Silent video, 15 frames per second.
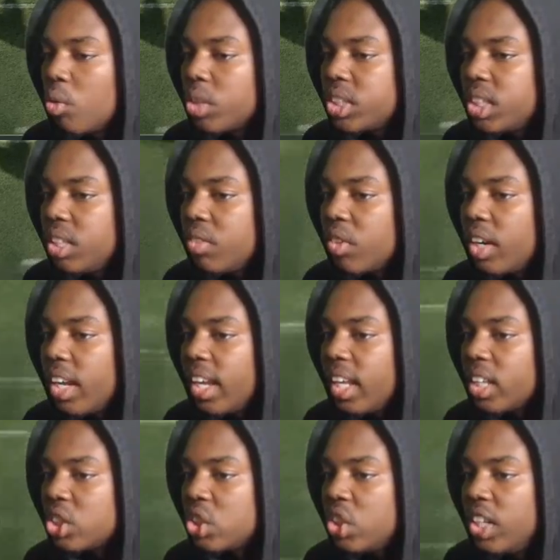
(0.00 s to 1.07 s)
receiver, it
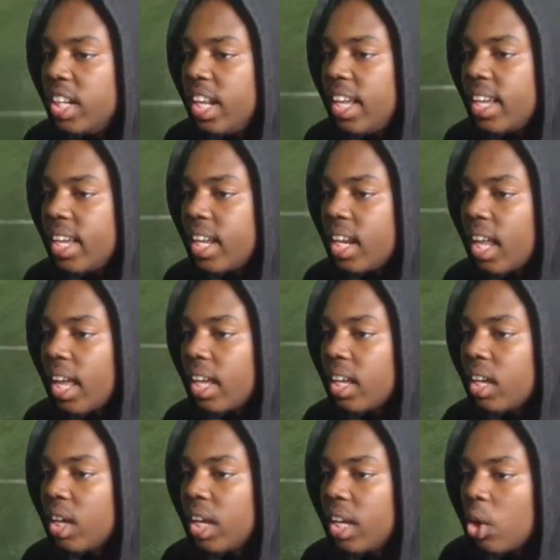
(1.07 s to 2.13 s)
gets naked. Like
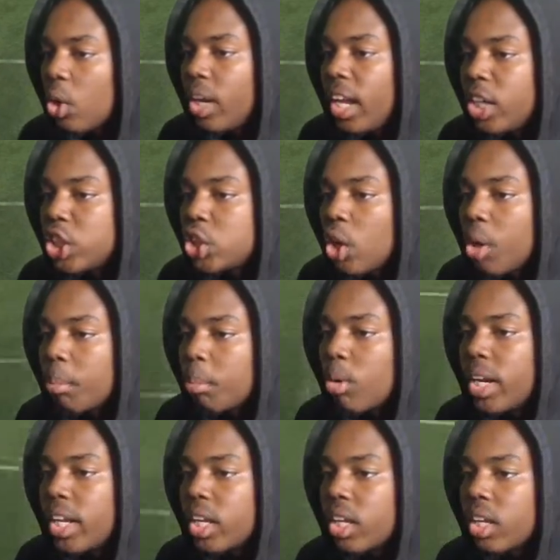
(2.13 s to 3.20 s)
on that sharp
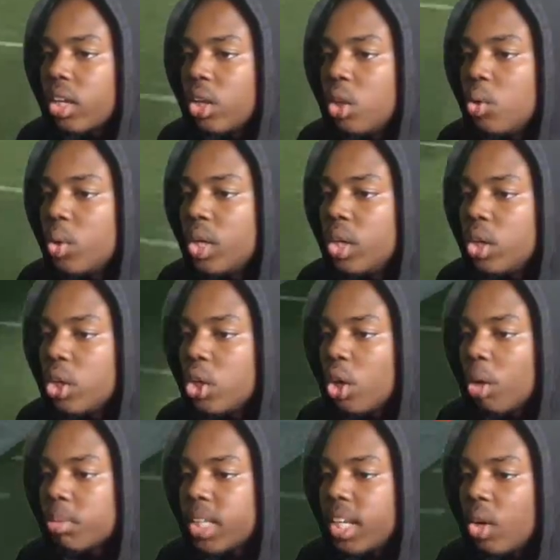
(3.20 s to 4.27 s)
break, you know
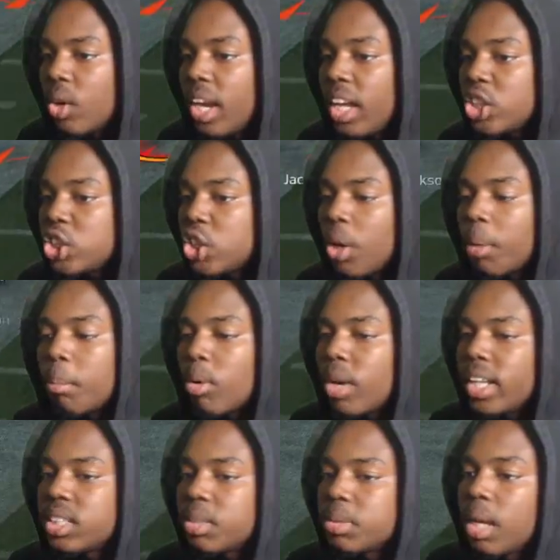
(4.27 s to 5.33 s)
what I'm saying? On that sharp
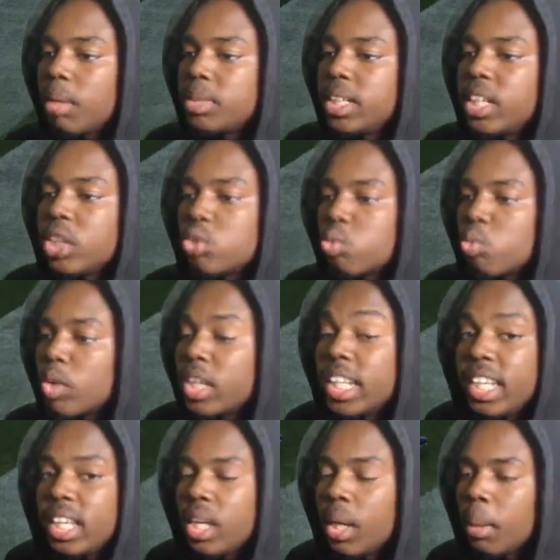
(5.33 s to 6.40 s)
break, sometimes he gets
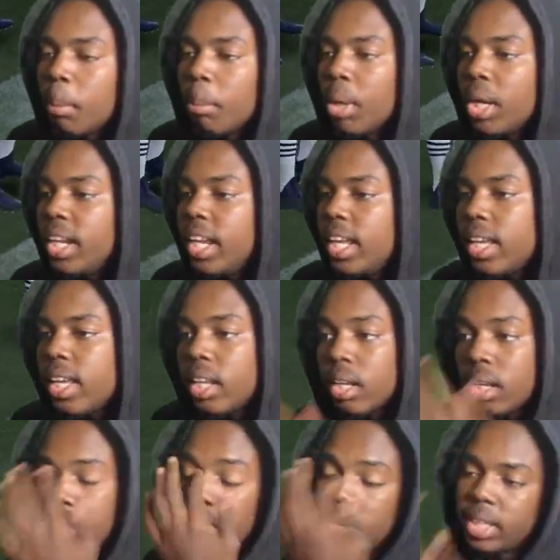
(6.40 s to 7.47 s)
really butt naked.
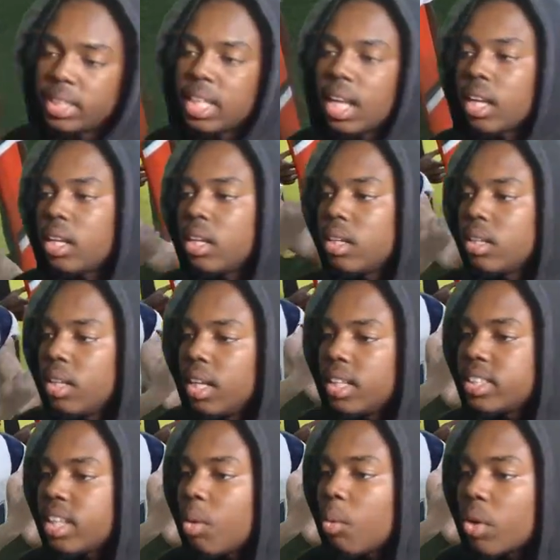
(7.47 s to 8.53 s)
He's
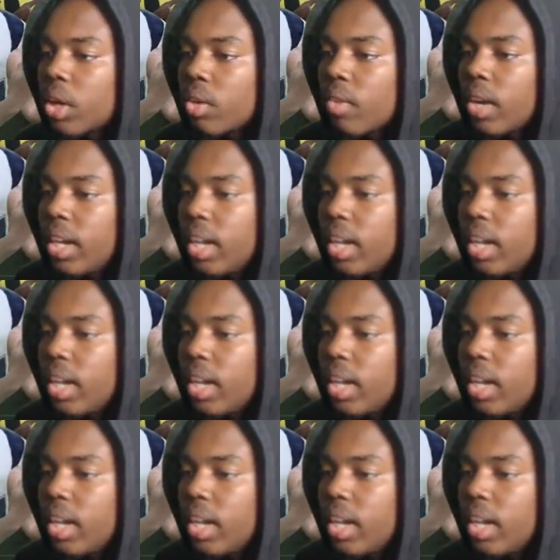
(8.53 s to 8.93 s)
not working right